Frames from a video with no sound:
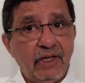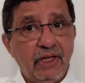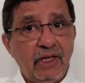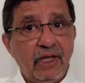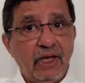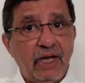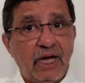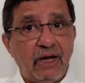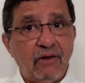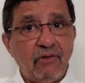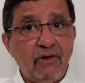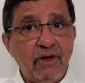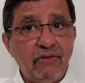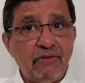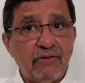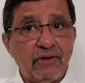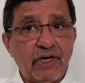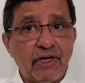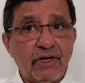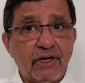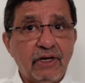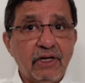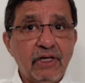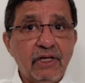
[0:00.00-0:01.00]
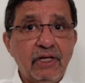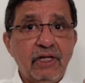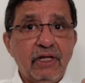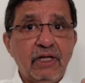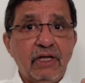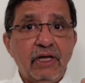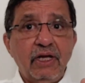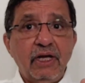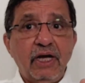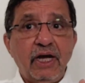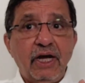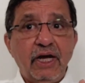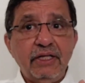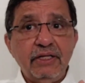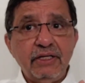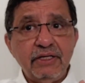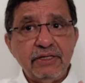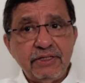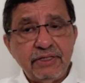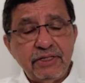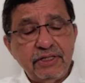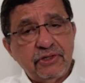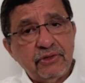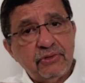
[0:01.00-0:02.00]
However, other
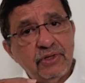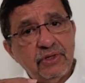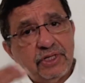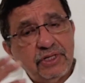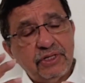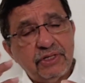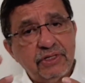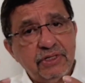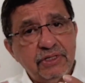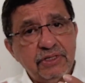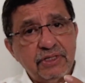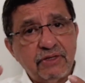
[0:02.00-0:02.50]
situations